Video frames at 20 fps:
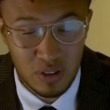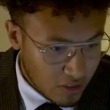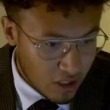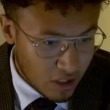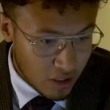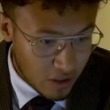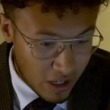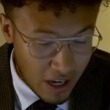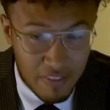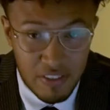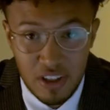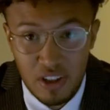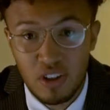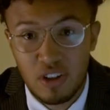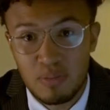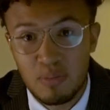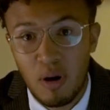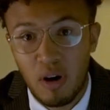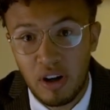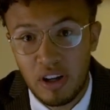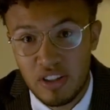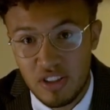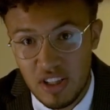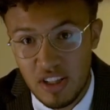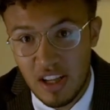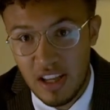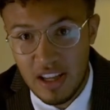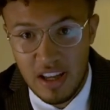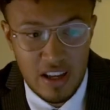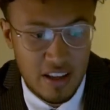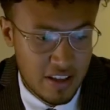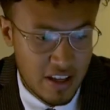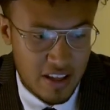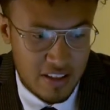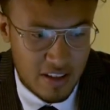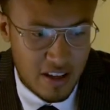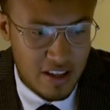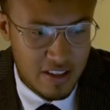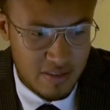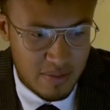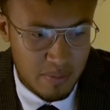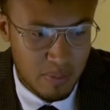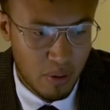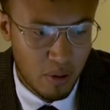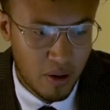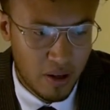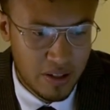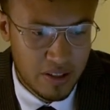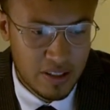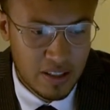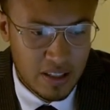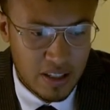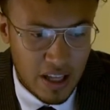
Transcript: Having a good mortgage is important.